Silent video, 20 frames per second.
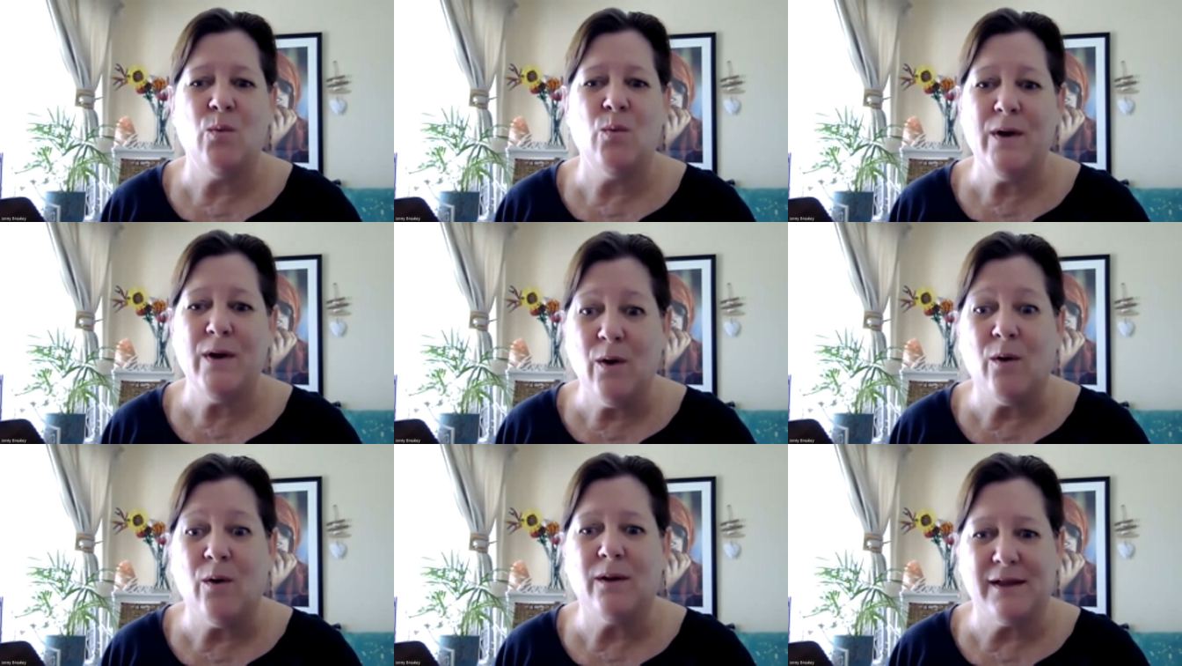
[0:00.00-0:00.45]

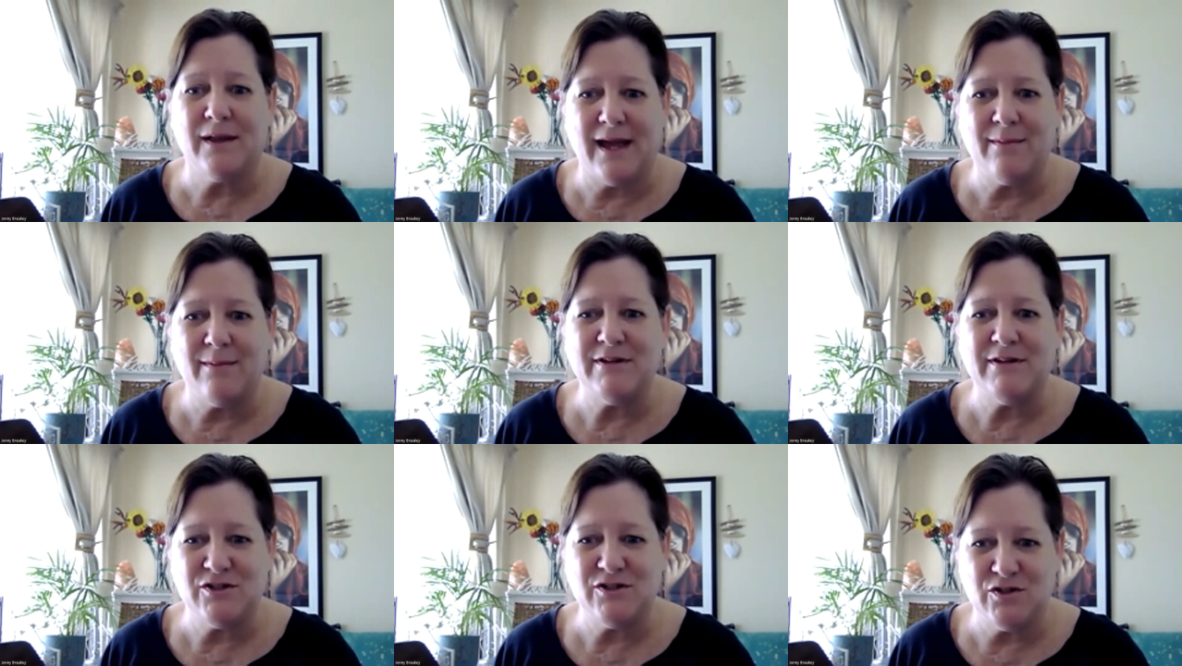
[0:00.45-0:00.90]
we all
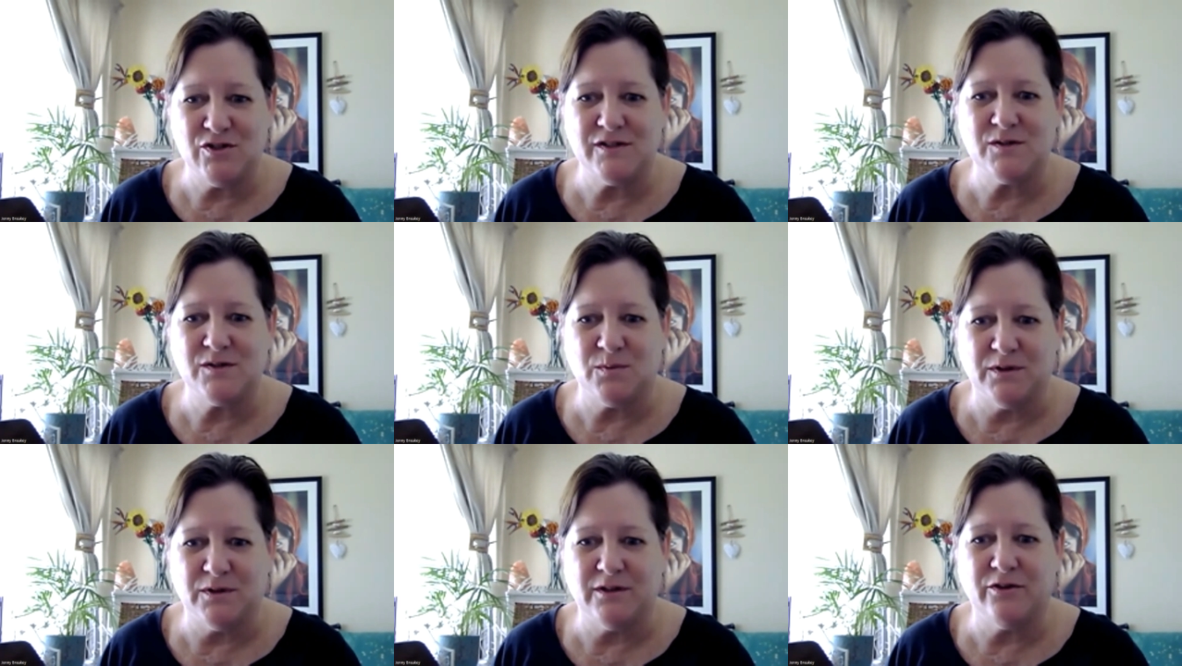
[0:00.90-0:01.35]
came into
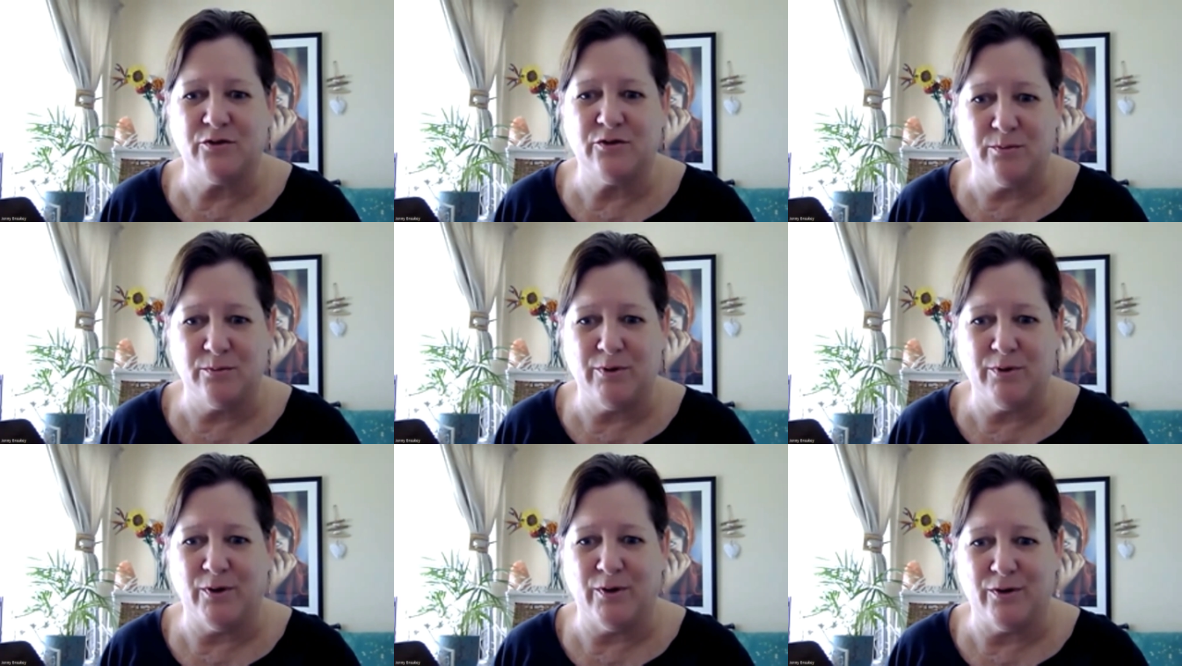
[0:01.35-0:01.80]
this world
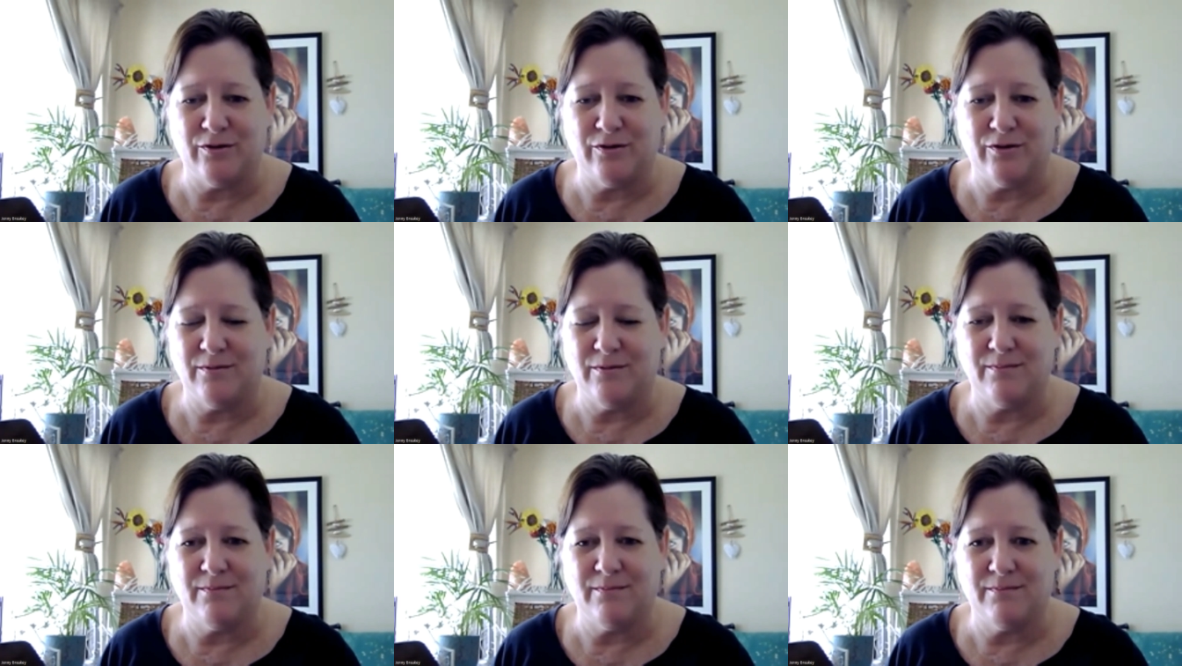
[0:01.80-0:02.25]
through
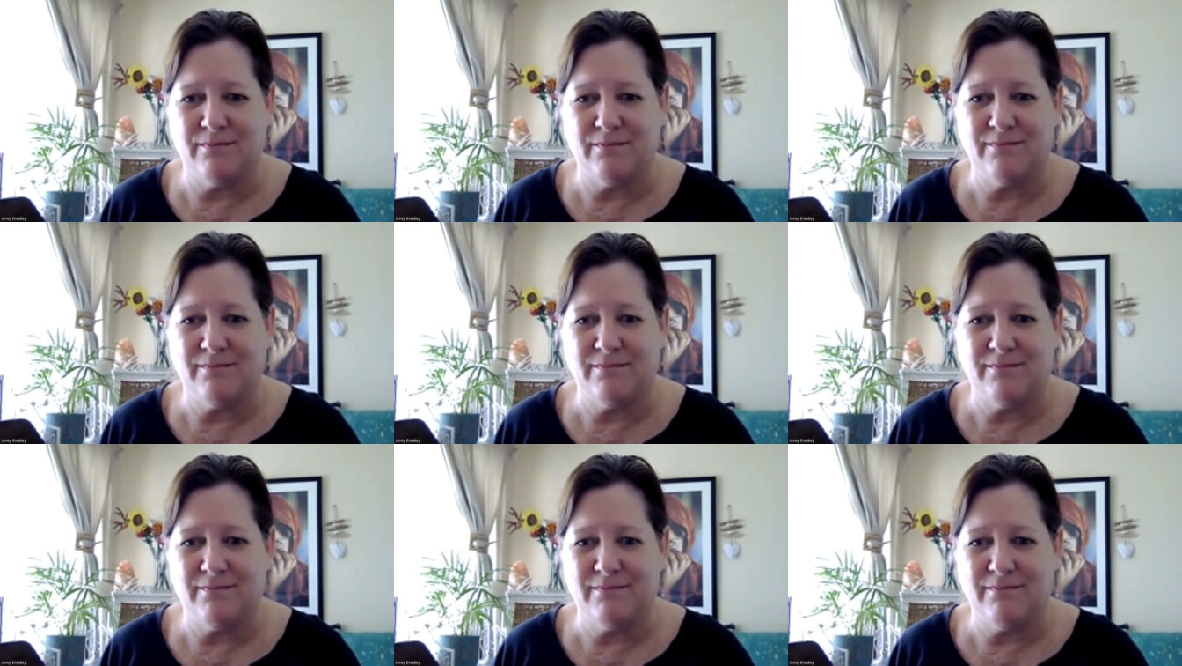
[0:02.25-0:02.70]
birth
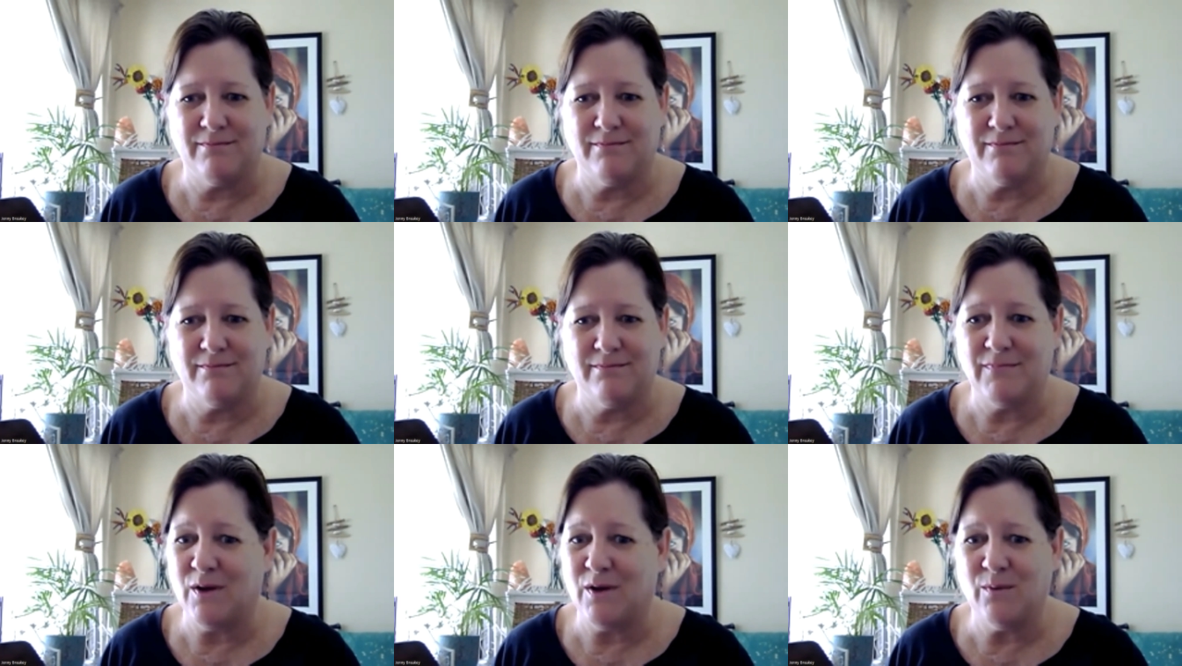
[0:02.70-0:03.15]

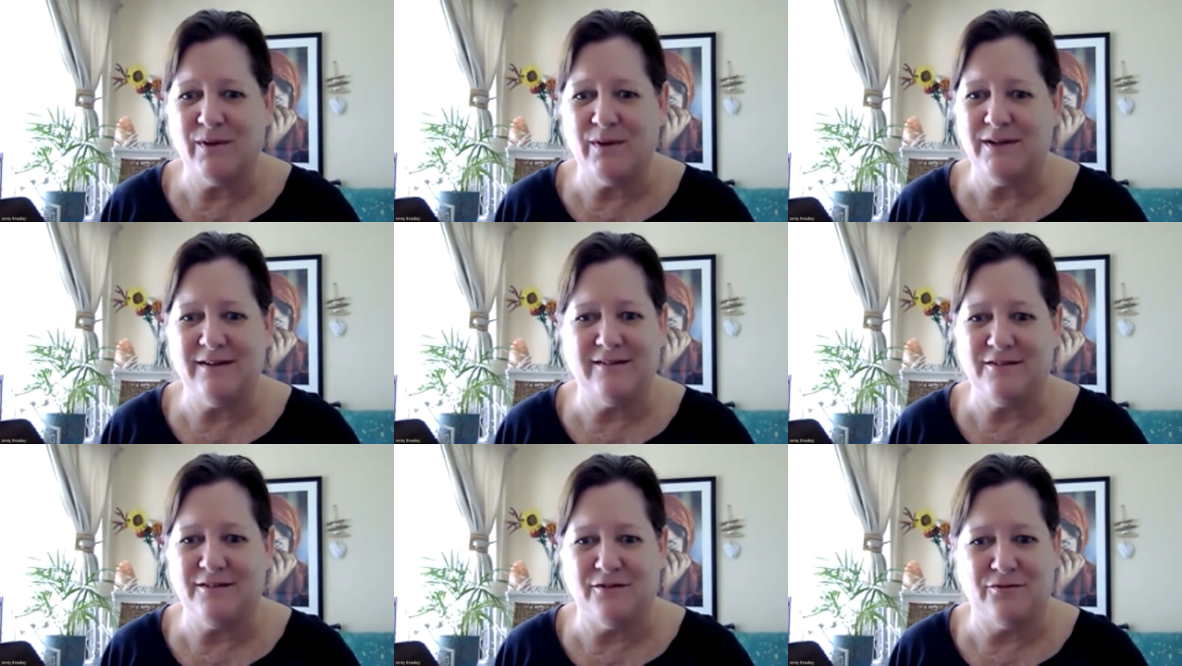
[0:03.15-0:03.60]
no
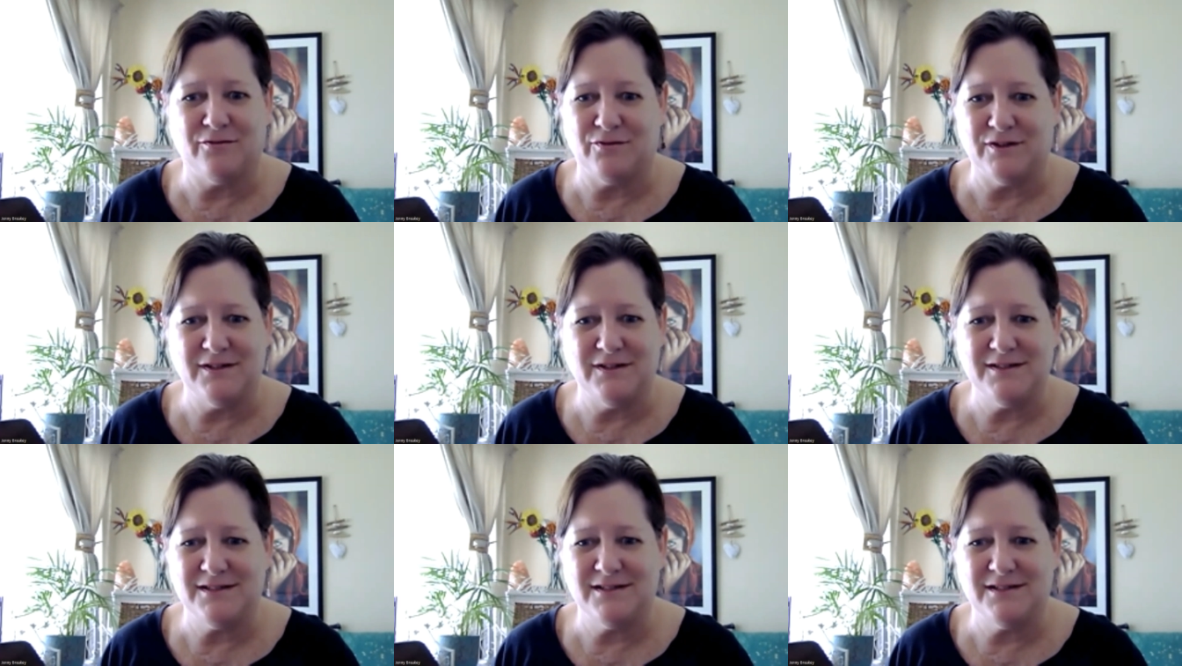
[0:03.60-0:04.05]
one is
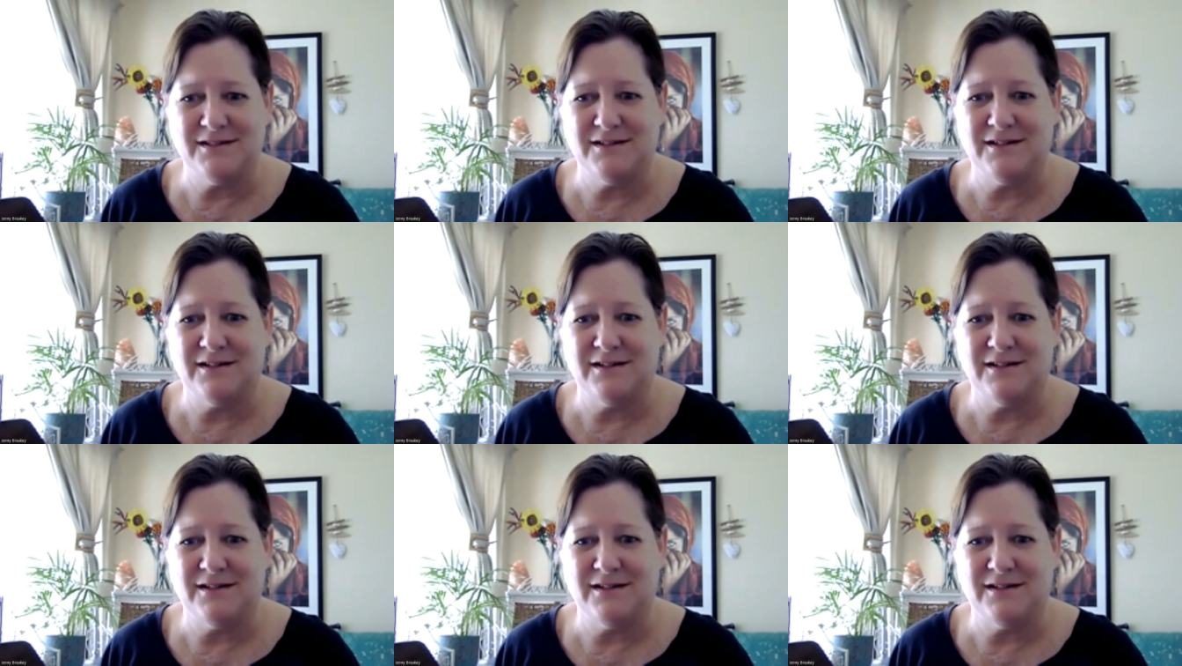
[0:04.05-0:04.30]
different